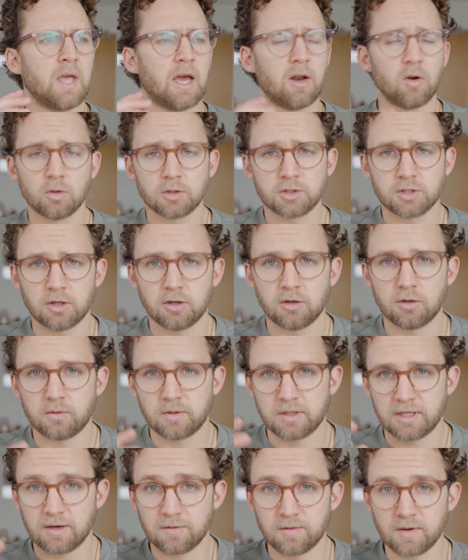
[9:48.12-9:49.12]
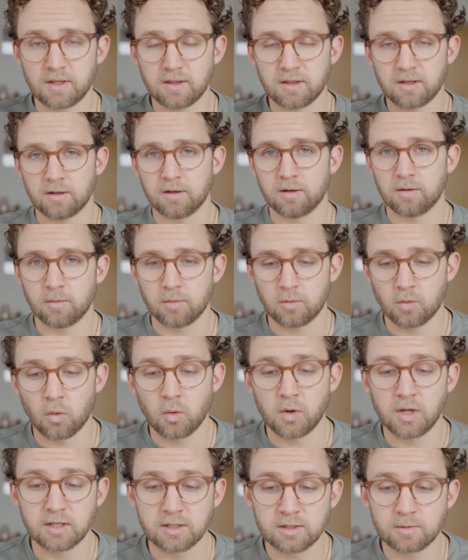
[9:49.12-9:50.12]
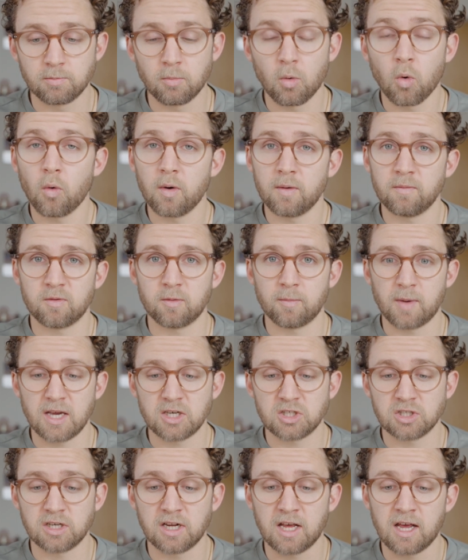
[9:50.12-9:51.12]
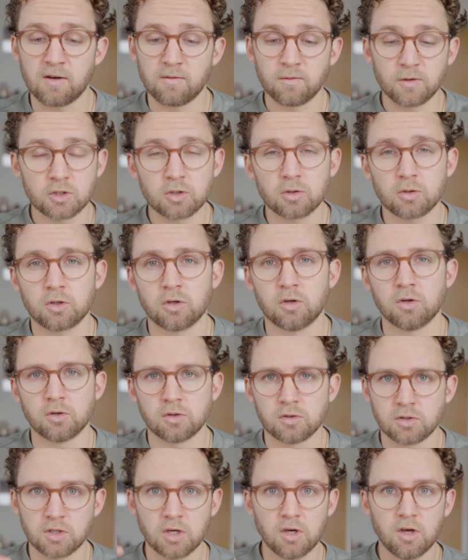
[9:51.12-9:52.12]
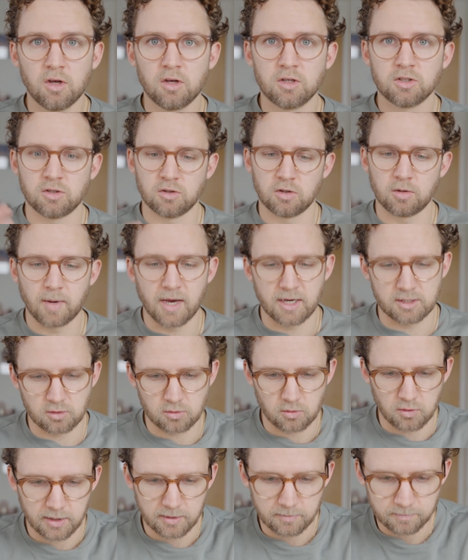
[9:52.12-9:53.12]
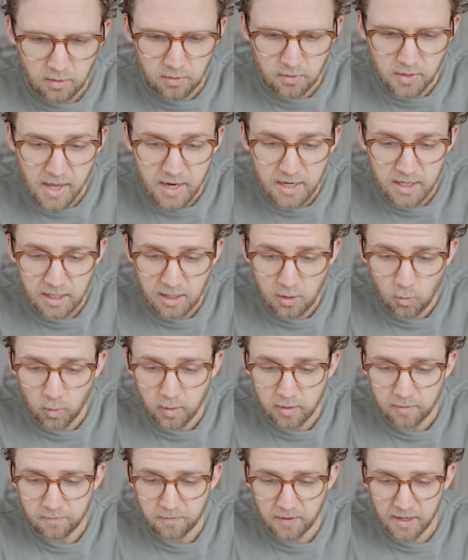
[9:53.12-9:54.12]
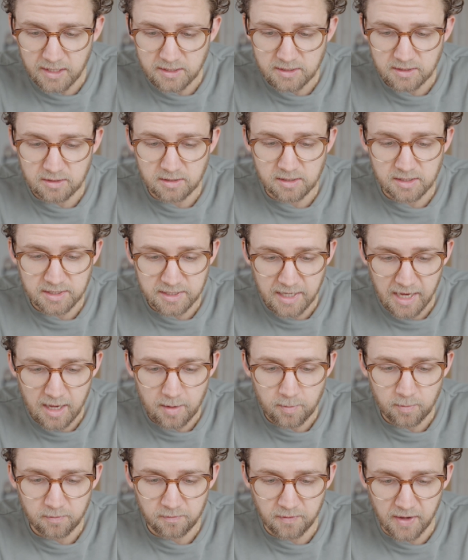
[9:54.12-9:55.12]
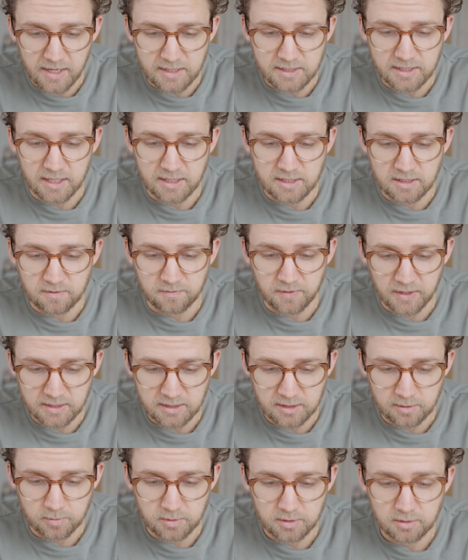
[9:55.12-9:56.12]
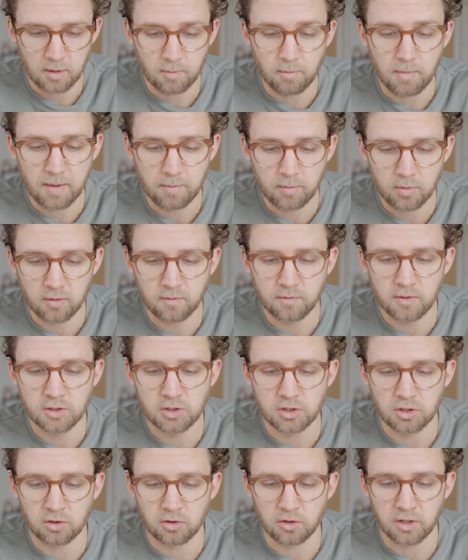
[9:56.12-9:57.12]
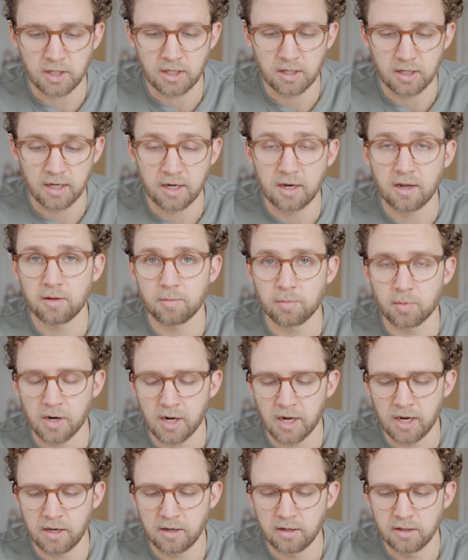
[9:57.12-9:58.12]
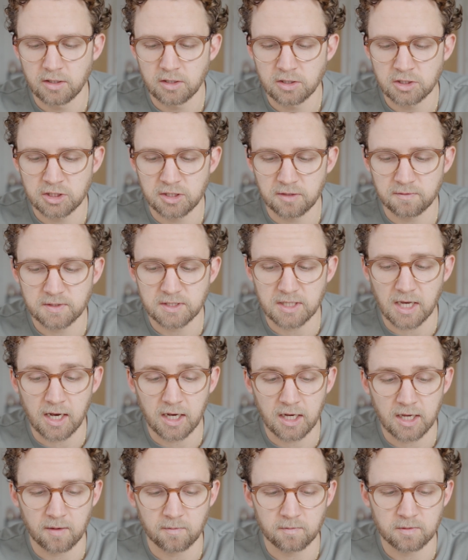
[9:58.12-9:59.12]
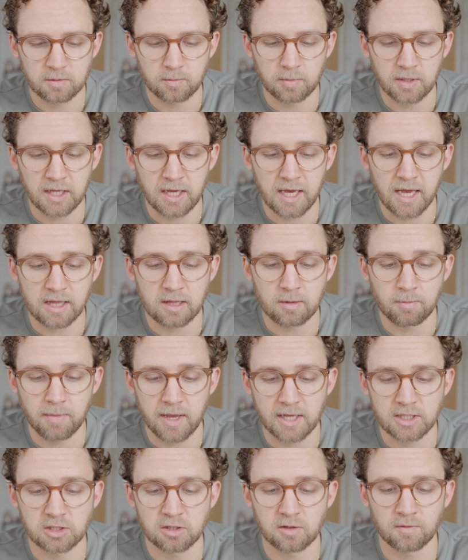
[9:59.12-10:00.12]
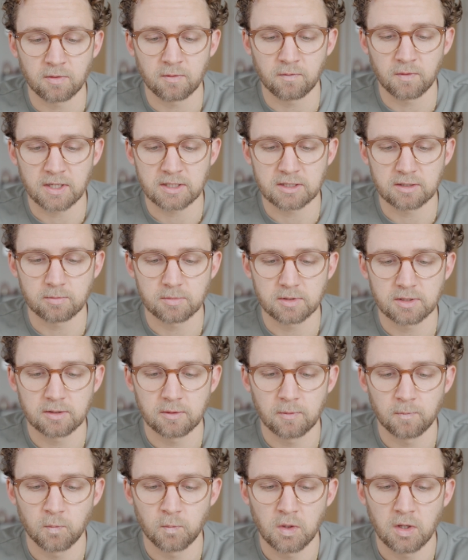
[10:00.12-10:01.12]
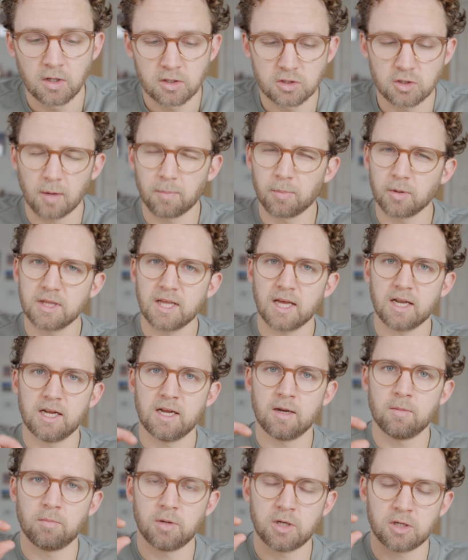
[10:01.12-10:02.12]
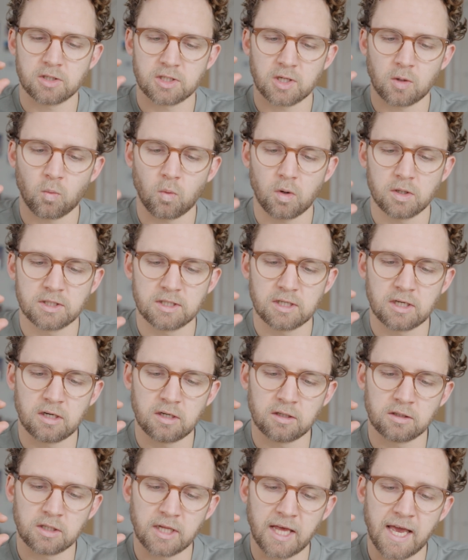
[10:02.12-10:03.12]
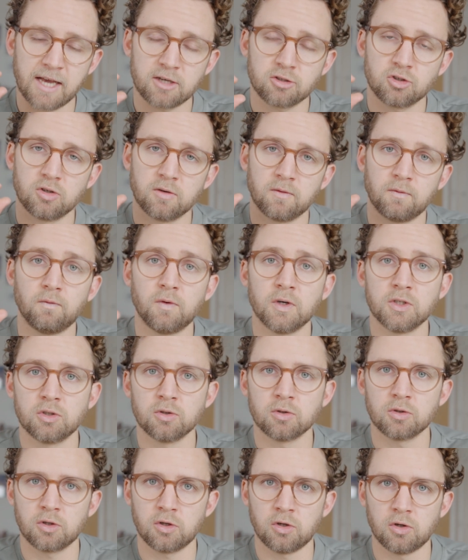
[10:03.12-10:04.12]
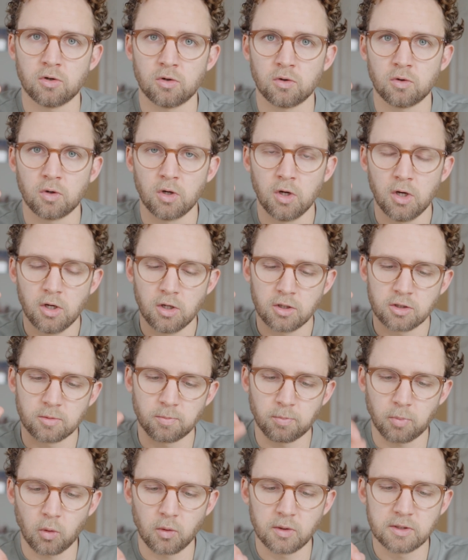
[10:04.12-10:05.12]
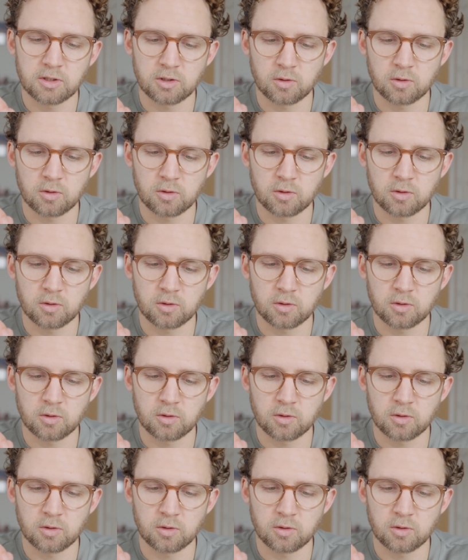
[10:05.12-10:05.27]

and also giving the audience more information and visual cues to the backstory. then he would have faced the same fate as the victims. A member of the jury, another Brian, shifts uncomfortably at the mention of the victims. So I put that in because I wanted a little extra visual cue to point